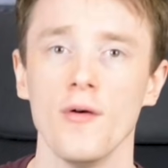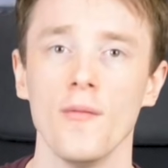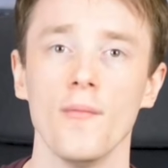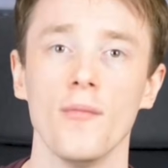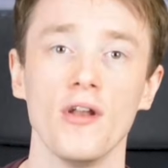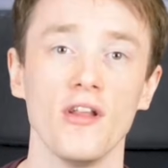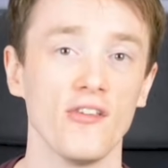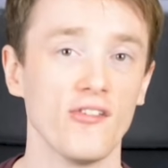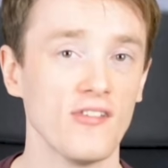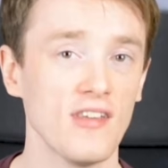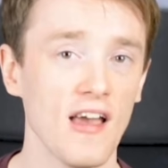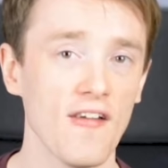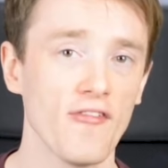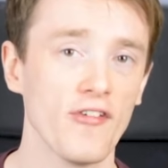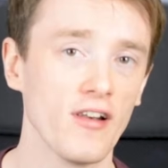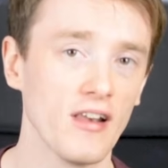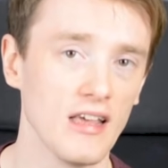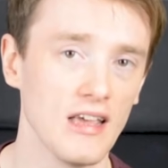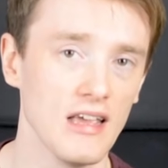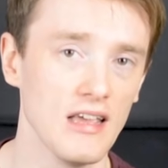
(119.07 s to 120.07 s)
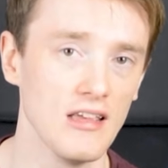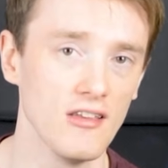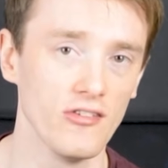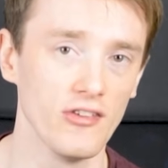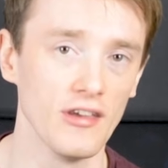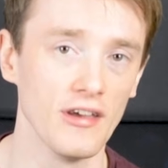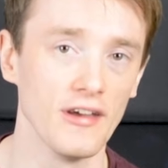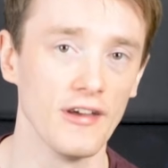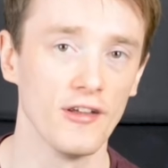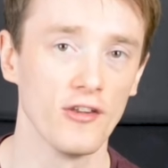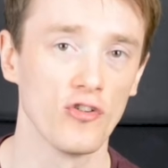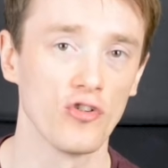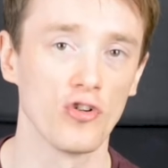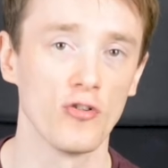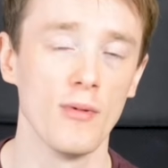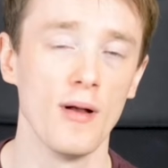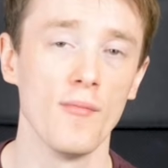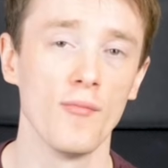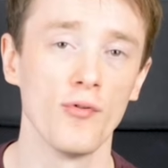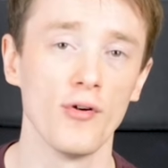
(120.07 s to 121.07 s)
but it's definitely easier to
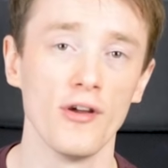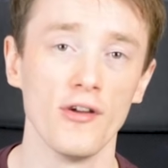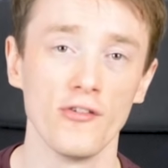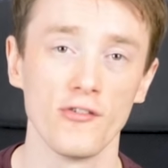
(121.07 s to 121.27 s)
remember it